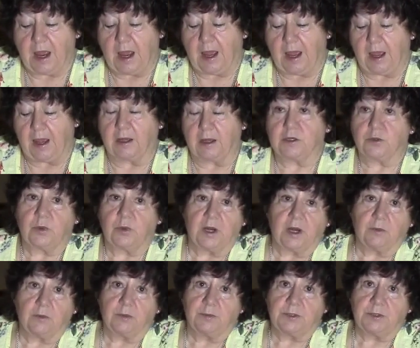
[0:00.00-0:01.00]
and when
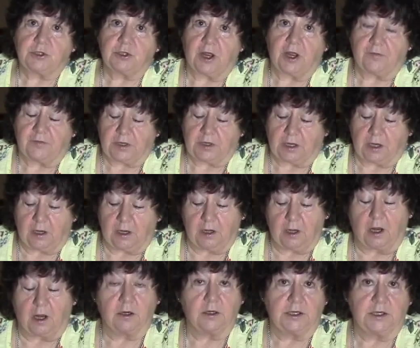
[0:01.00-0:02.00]
I would be travelling a
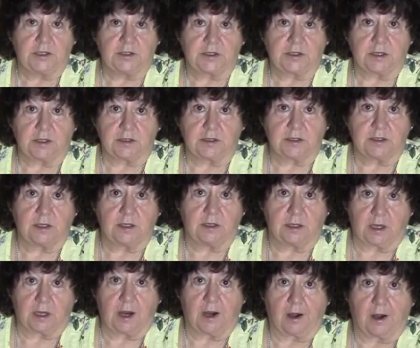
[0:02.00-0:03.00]
long distance in the
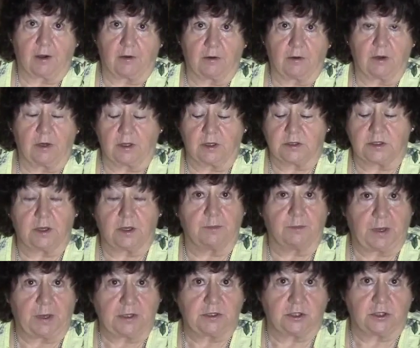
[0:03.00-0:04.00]
car as a
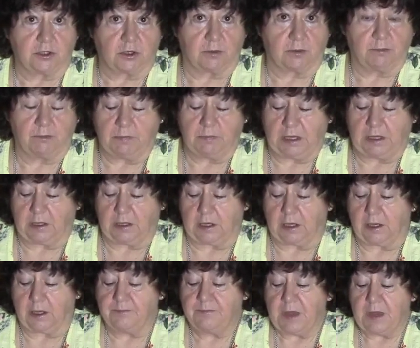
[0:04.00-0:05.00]
passenger
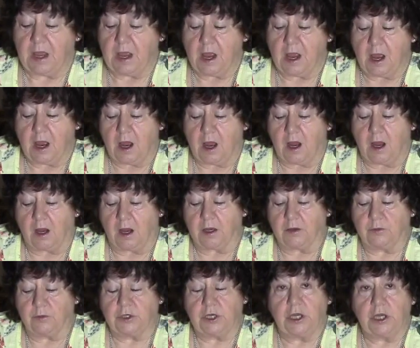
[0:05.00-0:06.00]
mainly, I
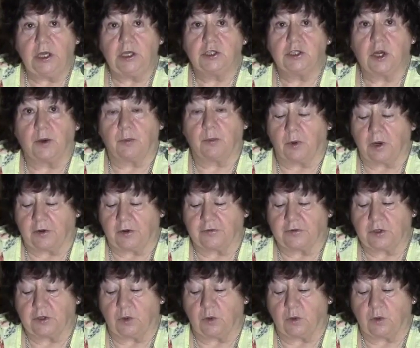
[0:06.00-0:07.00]
would heat up one of
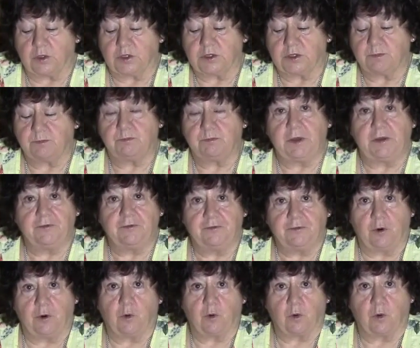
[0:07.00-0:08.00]
those
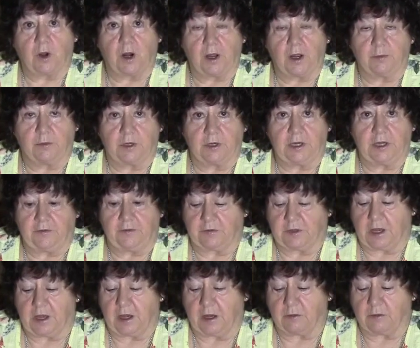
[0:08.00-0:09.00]
before I would leave
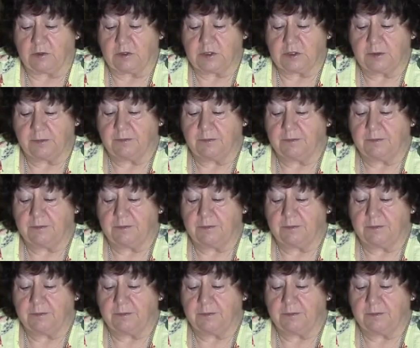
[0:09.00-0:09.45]
the house,